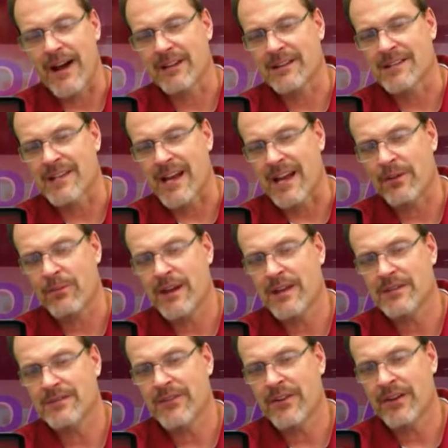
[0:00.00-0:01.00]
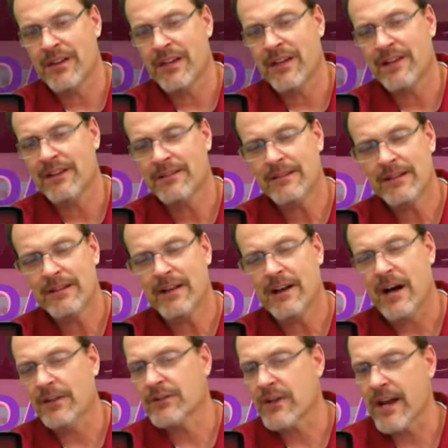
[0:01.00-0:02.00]
sideways funky.
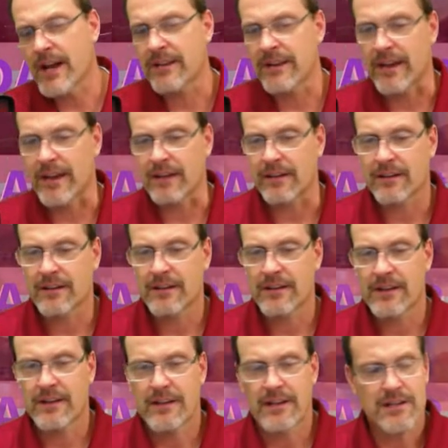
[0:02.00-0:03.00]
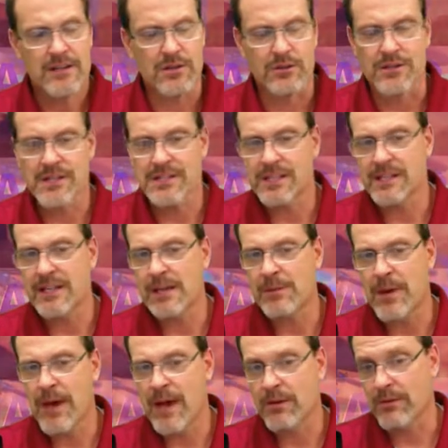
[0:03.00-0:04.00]
I'll try that. So just the
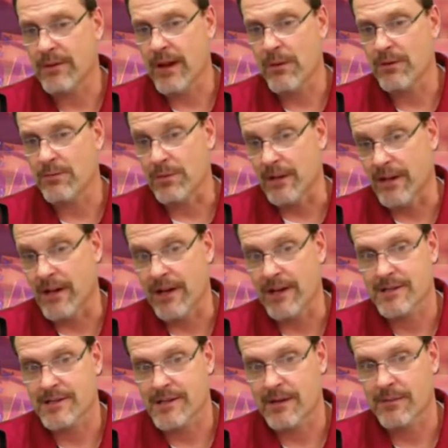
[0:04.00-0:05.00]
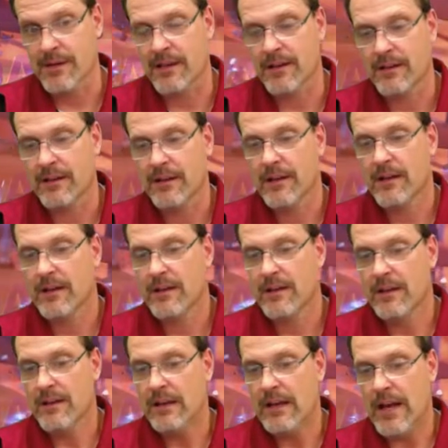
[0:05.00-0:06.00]
D-pad, well, that would be nice. I mean,
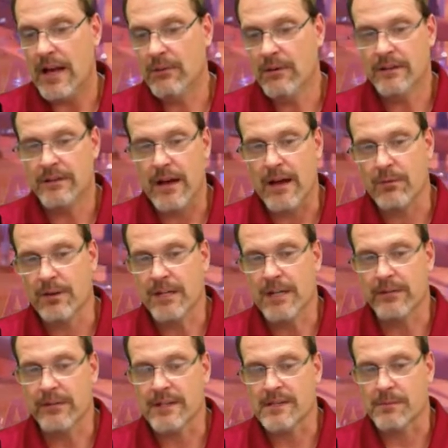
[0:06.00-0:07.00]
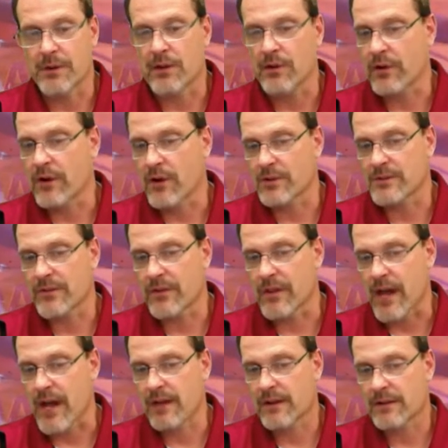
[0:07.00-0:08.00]
I would I would give it some kudos for
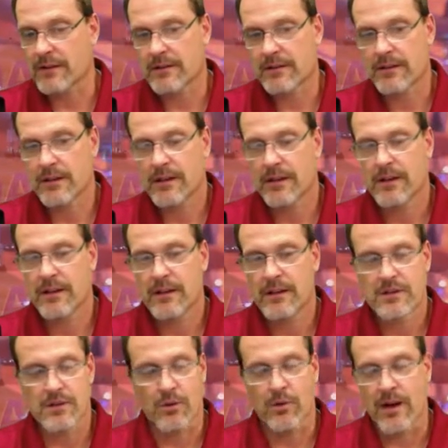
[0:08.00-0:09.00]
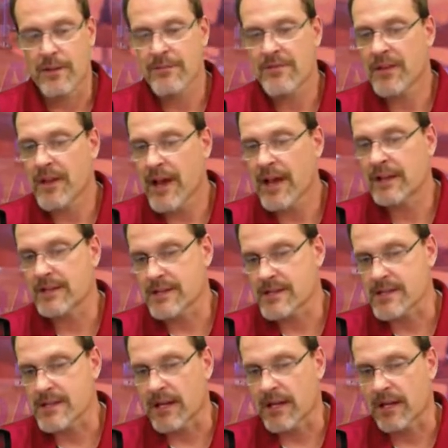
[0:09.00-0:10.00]
that. So when I'm flying
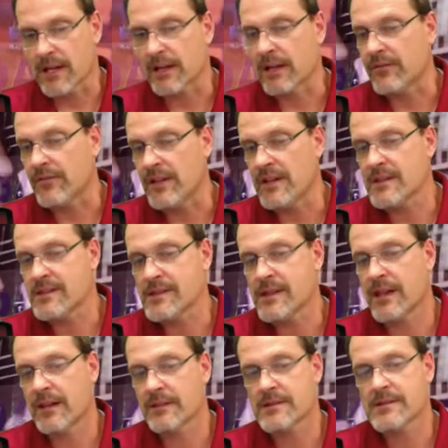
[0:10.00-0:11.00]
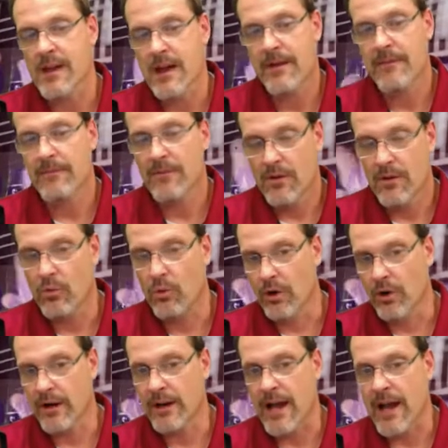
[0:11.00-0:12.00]
this thing, and if these things
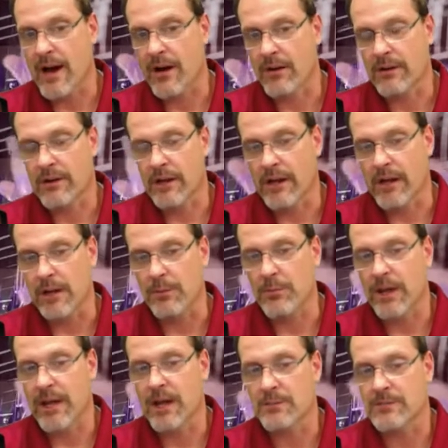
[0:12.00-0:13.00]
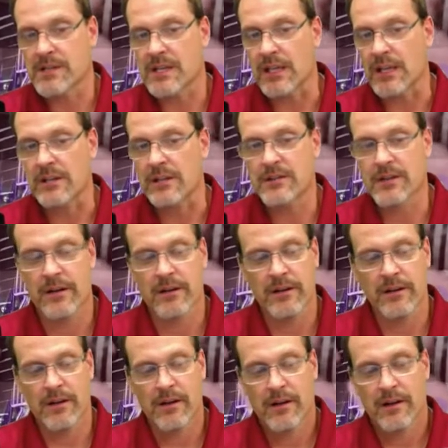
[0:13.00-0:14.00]
work out and it becomes
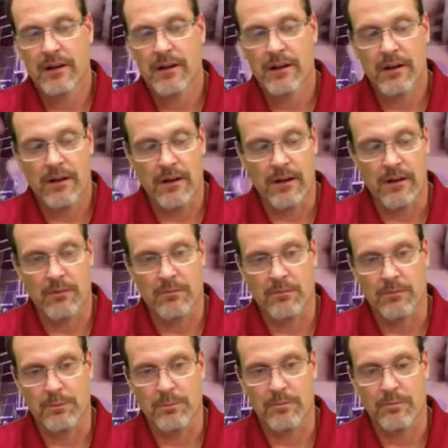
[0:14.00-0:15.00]
easier, um,